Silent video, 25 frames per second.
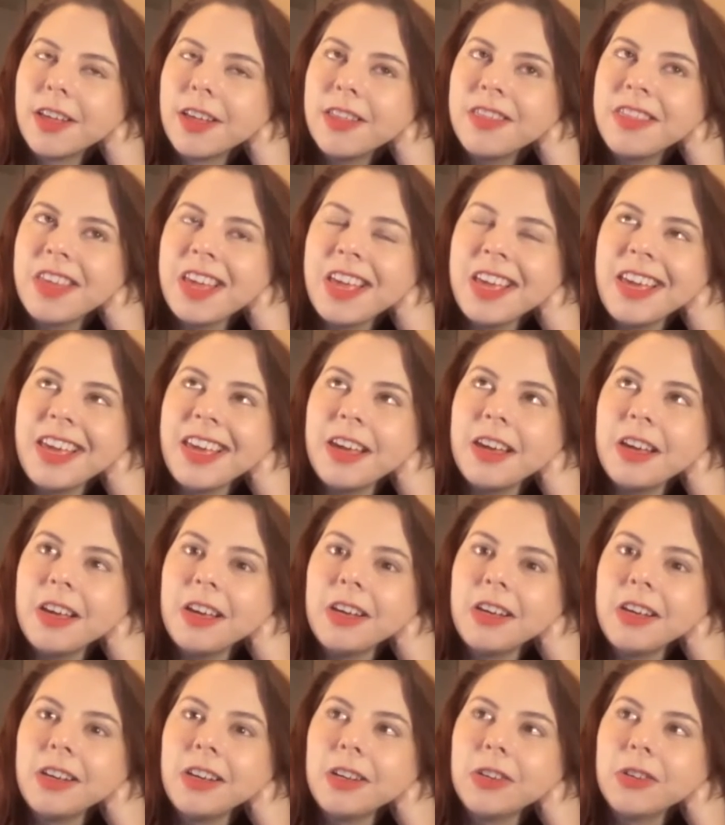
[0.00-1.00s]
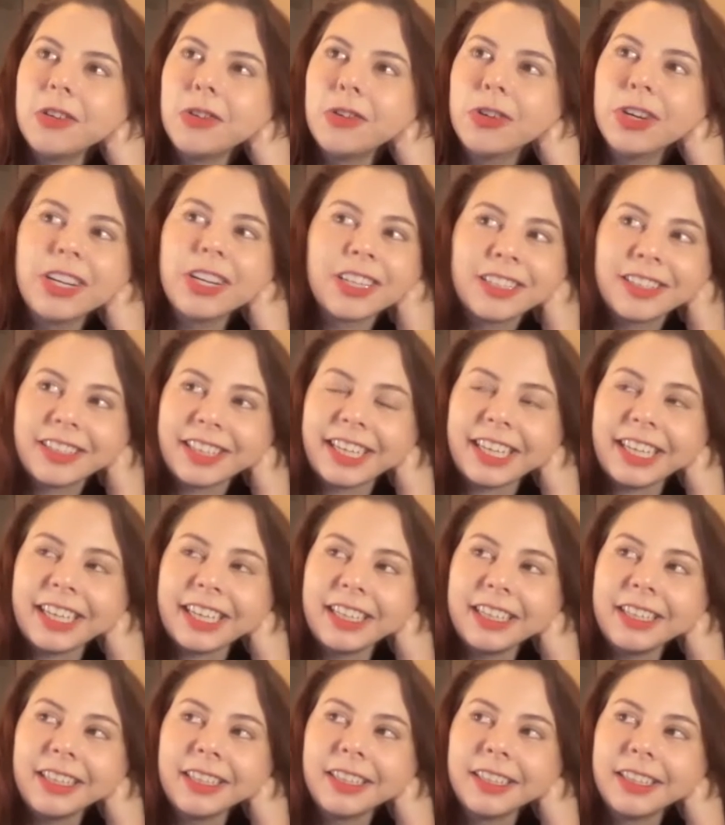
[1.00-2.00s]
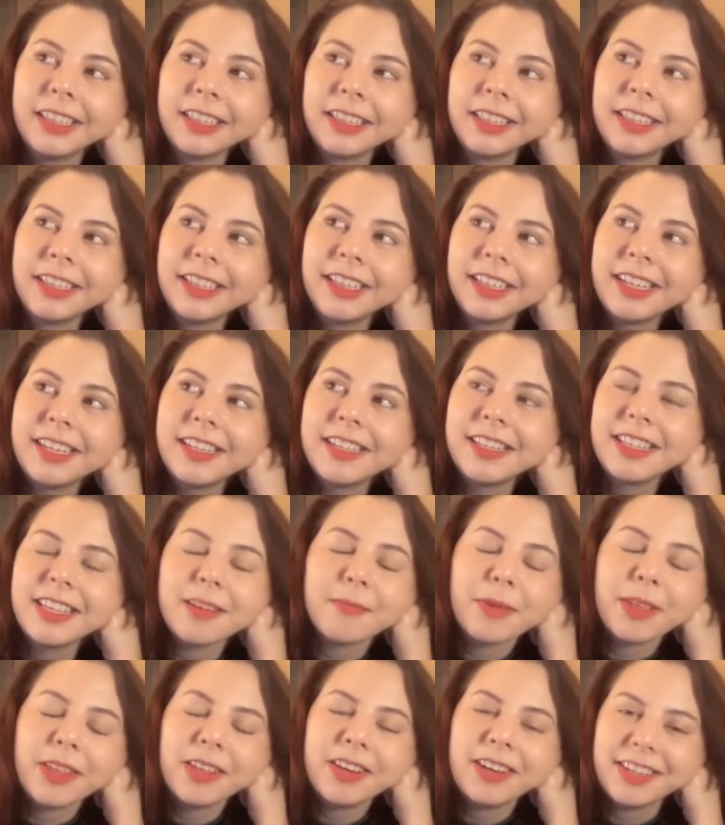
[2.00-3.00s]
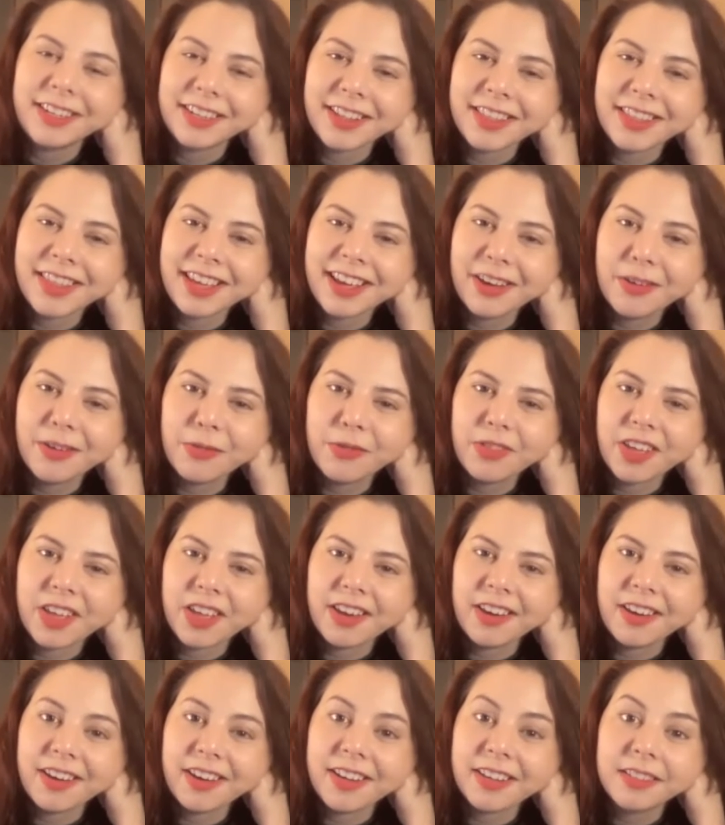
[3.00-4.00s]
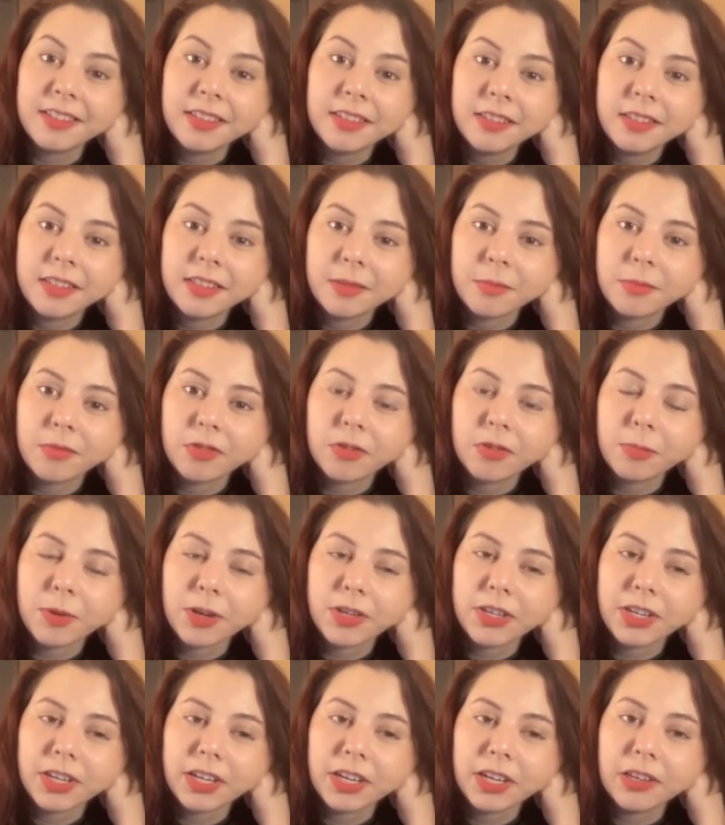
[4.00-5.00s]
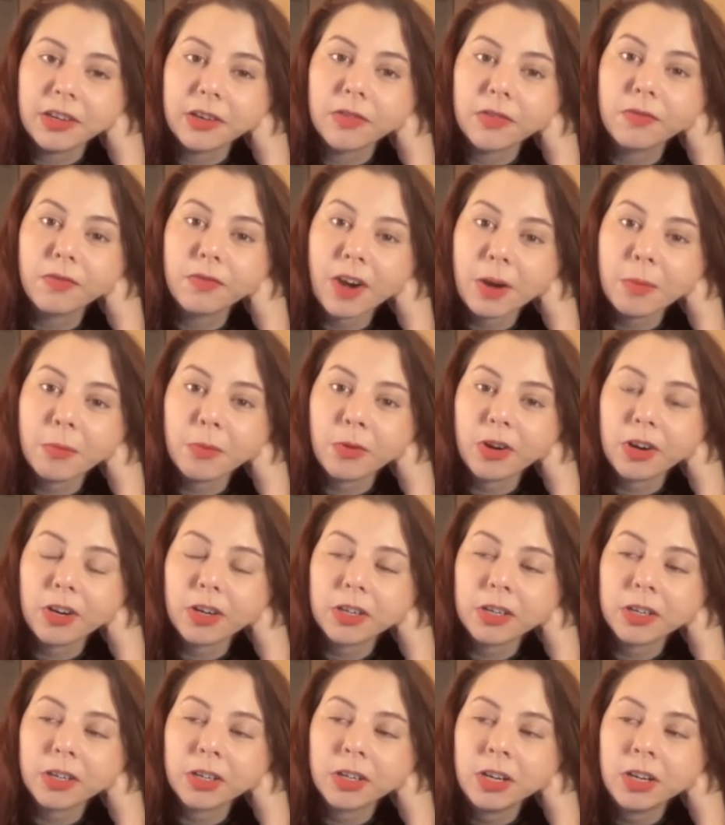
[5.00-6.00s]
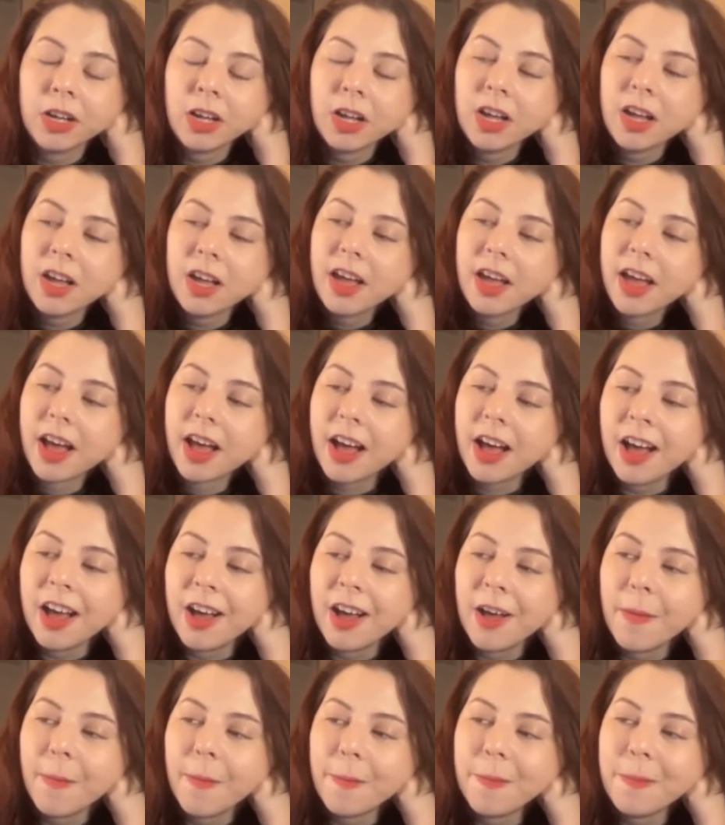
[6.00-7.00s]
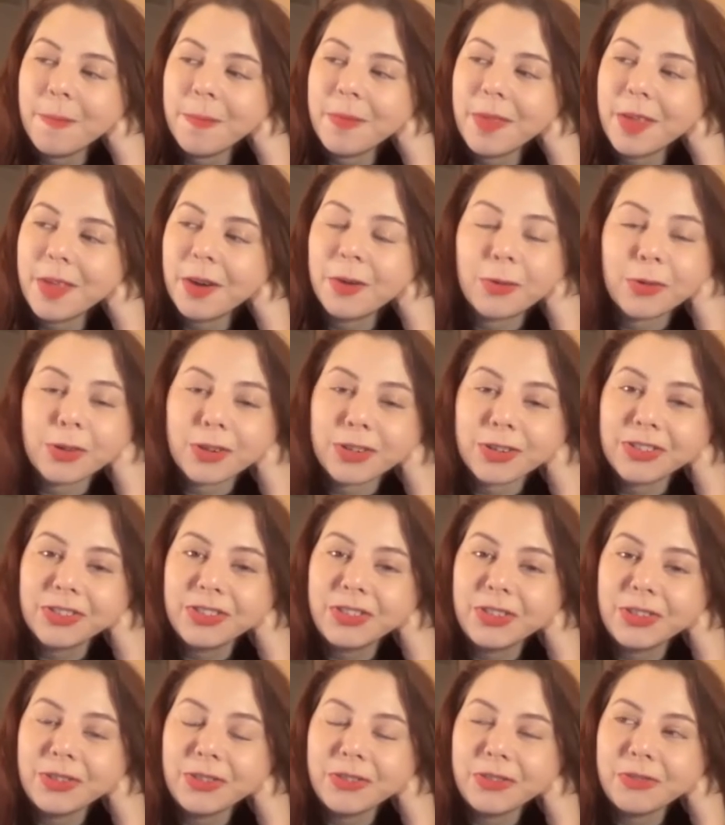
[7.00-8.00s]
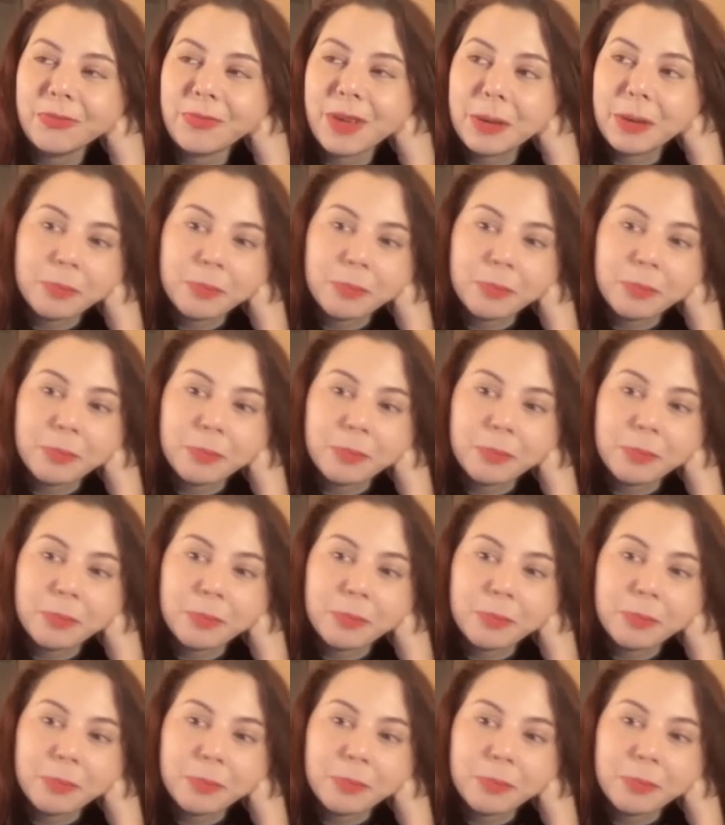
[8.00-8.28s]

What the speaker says: thinking critically is the ability to think within a system or a particular framework, in order to